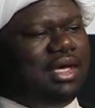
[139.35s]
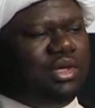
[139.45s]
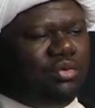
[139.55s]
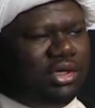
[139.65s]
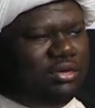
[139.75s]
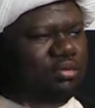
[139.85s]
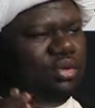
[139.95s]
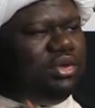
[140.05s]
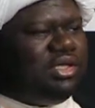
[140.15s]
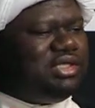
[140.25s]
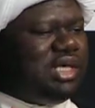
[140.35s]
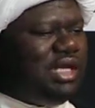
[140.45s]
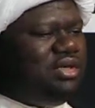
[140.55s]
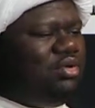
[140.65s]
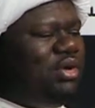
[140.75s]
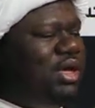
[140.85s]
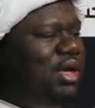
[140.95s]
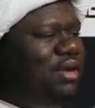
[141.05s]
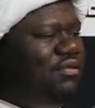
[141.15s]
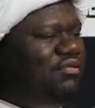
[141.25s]
He wouldn't pull his hand
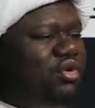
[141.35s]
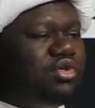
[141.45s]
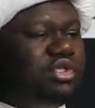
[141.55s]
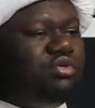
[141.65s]
away first.